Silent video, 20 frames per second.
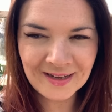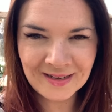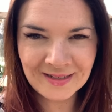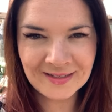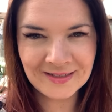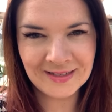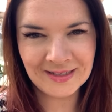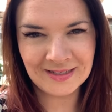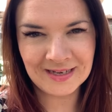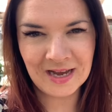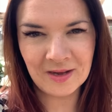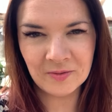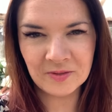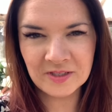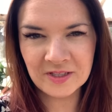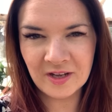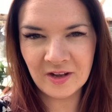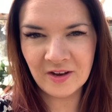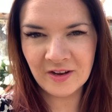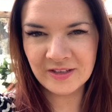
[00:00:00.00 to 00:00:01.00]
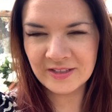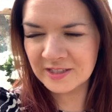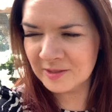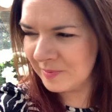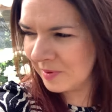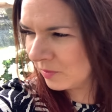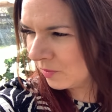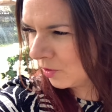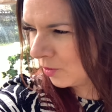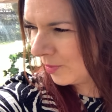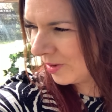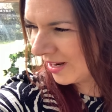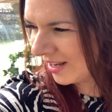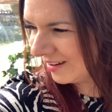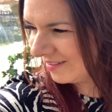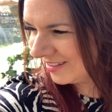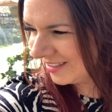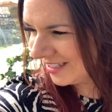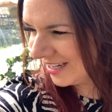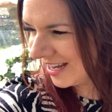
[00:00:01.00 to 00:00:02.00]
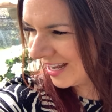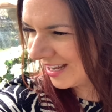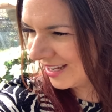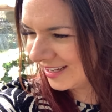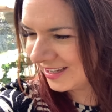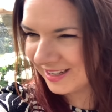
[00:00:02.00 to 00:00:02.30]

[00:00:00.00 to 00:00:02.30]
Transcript: and sit outside. It's a bit warm in here, isn't it?